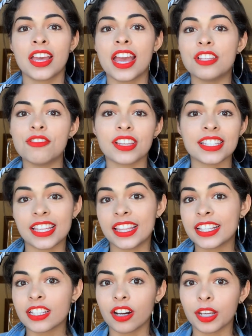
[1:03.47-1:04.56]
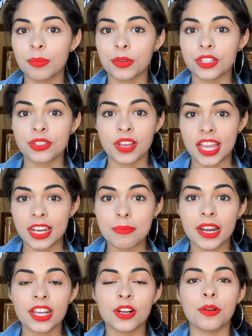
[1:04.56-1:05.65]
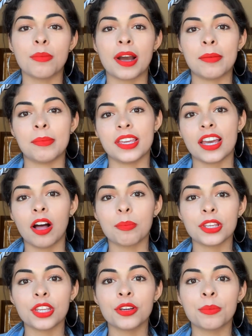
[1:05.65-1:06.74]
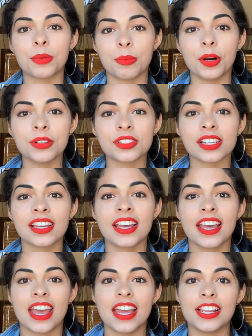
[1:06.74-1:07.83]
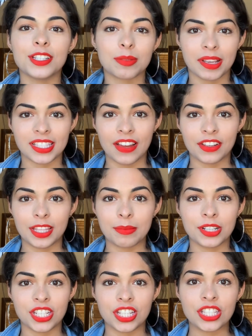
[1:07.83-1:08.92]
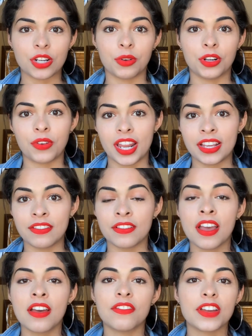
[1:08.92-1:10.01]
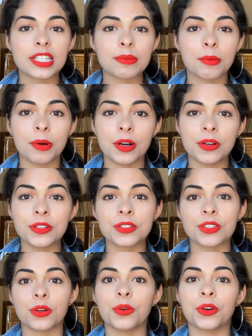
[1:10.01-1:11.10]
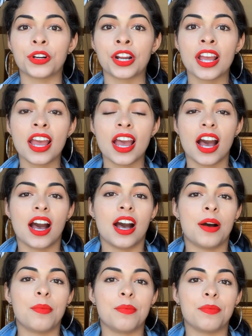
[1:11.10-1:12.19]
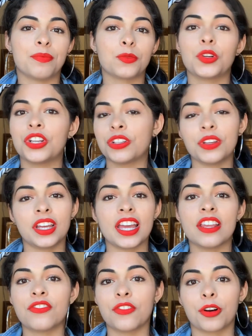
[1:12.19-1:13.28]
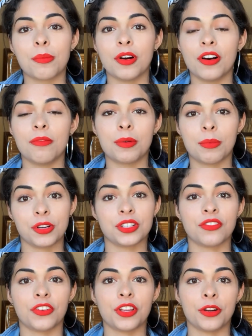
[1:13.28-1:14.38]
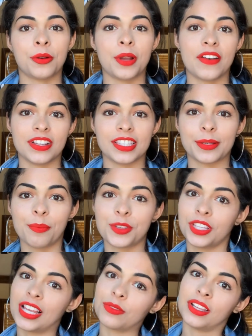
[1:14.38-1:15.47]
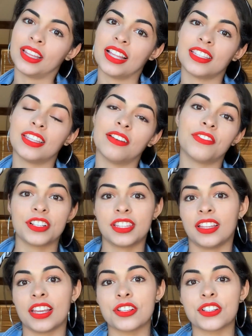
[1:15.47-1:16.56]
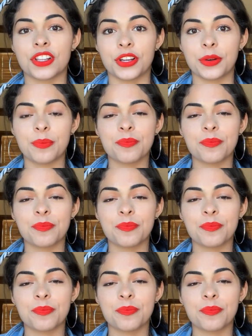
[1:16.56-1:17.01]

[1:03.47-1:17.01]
And you can send these talking points to anybody who might be helping you promote, and it just makes everything much easier when writing Facebook posts or when you're doing any form of promotion for your event. So that's why that's the first thing that you should do.